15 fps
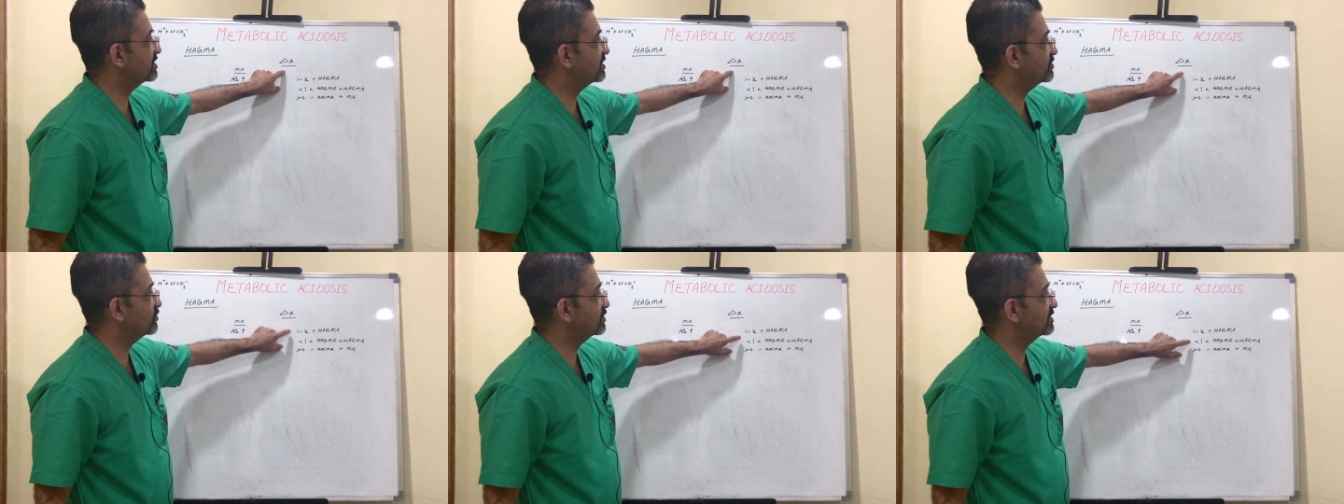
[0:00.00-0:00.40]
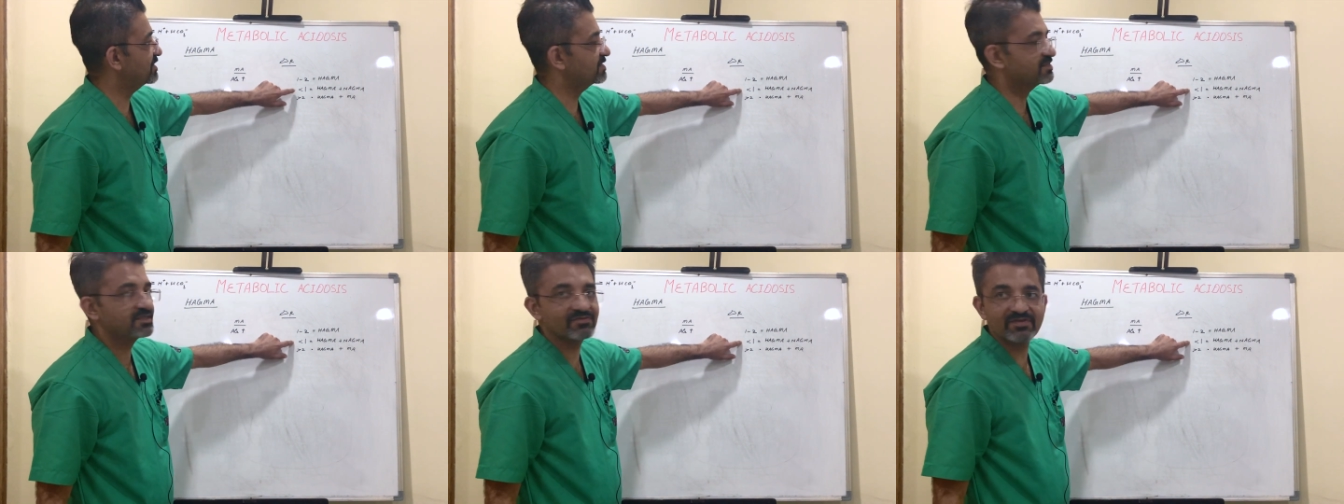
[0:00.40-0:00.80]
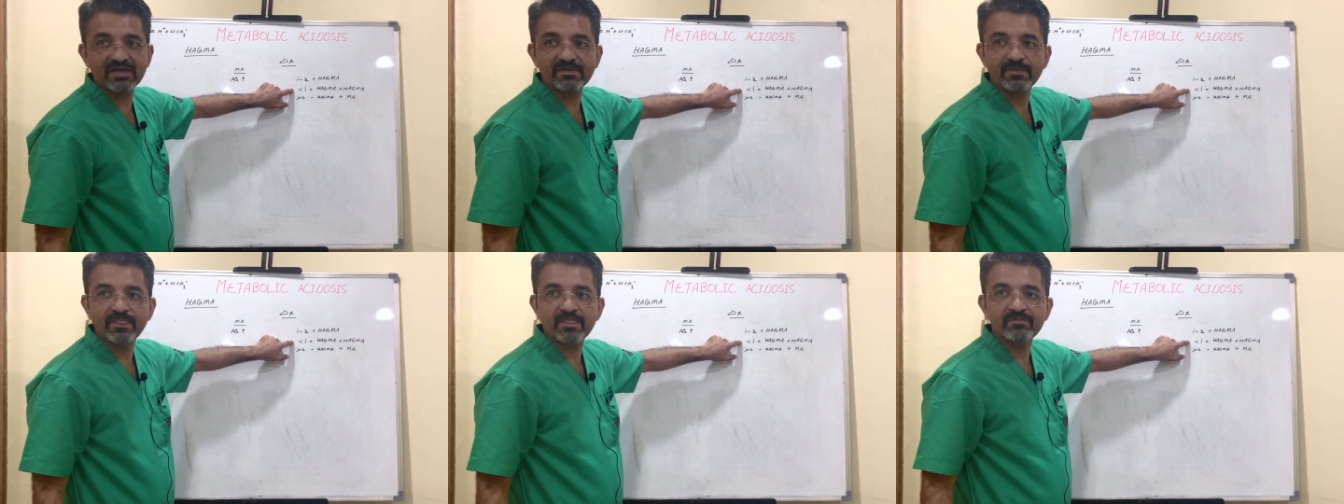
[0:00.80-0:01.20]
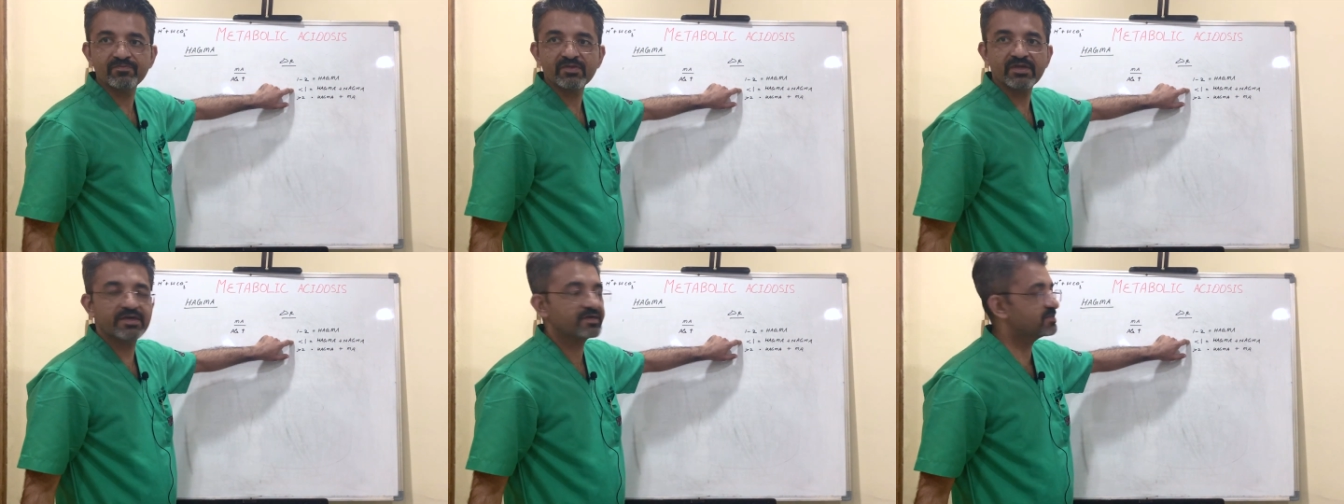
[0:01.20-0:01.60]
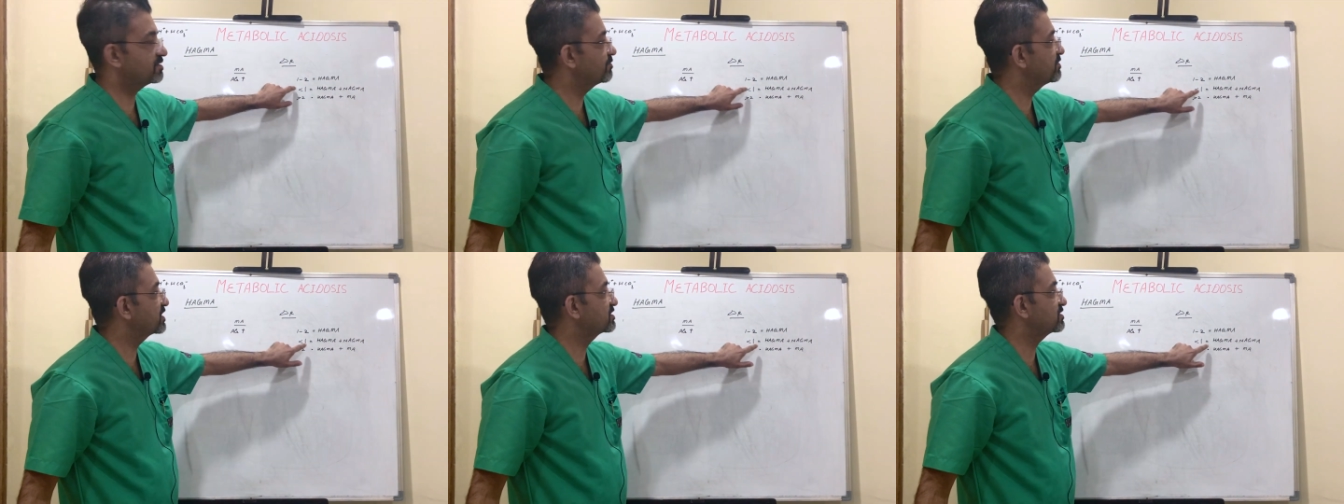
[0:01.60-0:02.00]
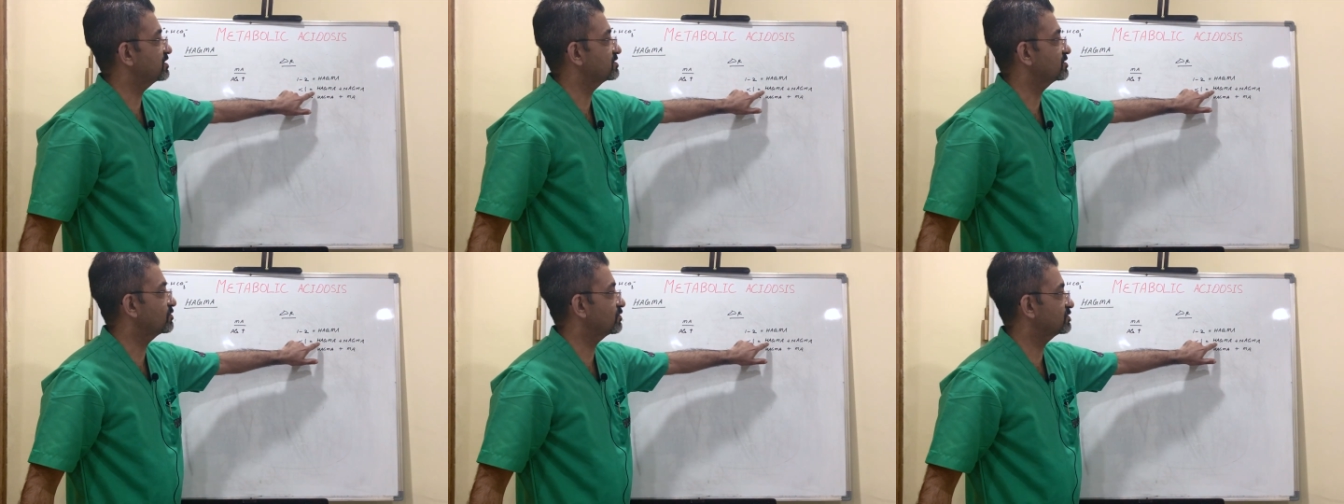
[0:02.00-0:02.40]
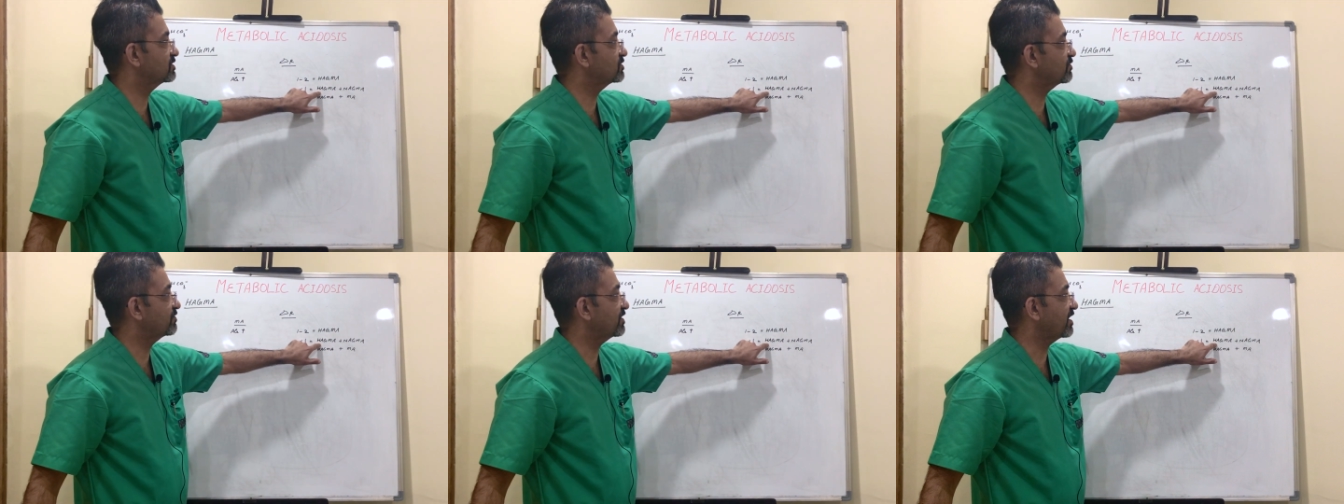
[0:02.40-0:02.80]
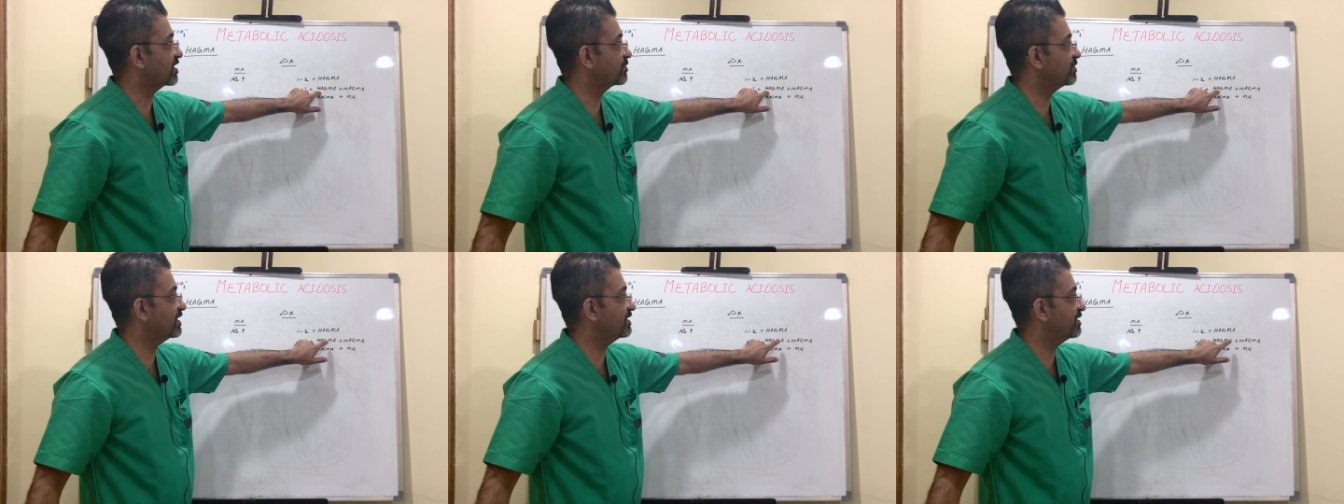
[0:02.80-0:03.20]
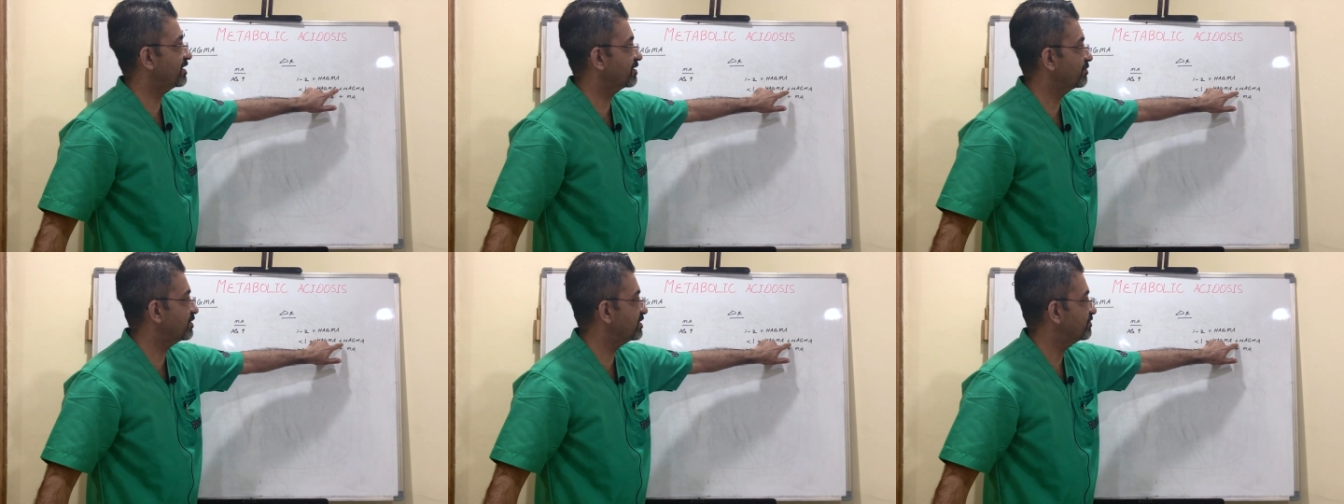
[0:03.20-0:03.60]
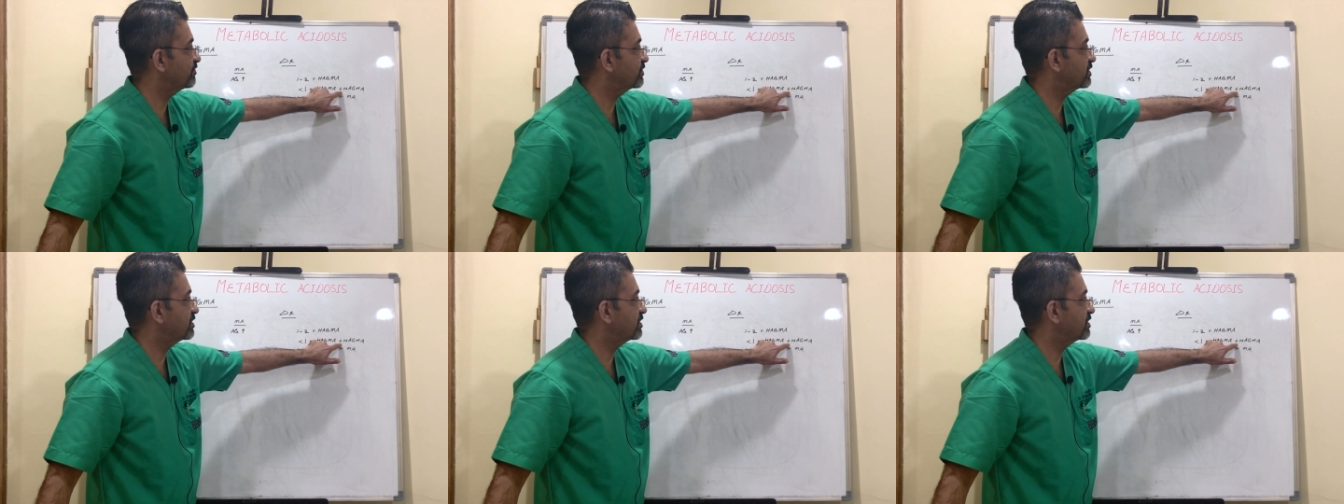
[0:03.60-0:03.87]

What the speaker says: ratio is less than 1, it is a mixed acidosis of hagma and nagma.